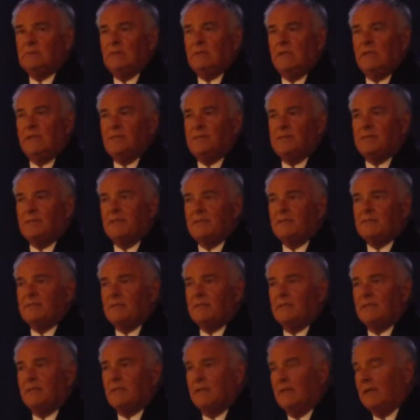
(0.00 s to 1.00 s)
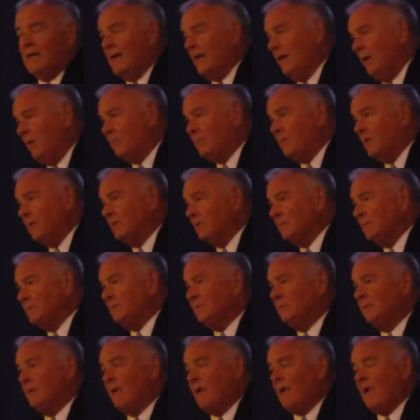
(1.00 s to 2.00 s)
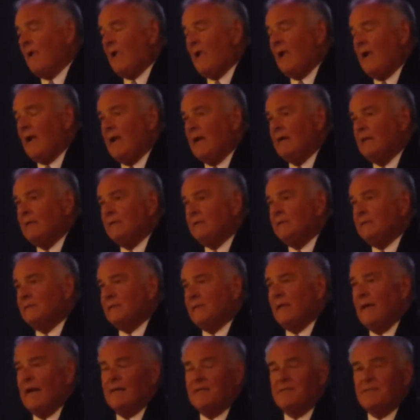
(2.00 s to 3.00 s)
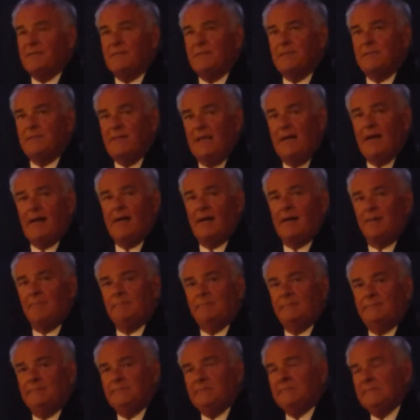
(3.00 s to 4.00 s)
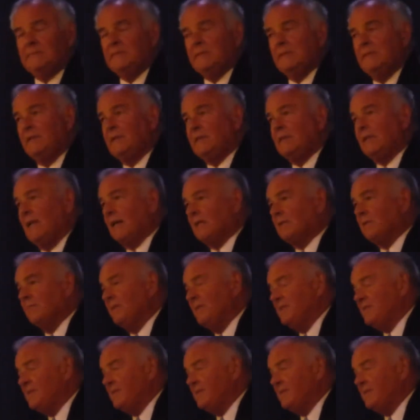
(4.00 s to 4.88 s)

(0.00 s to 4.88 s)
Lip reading: He says, 'Can I help you?' And the guy says, 'Yeah, I'd like to be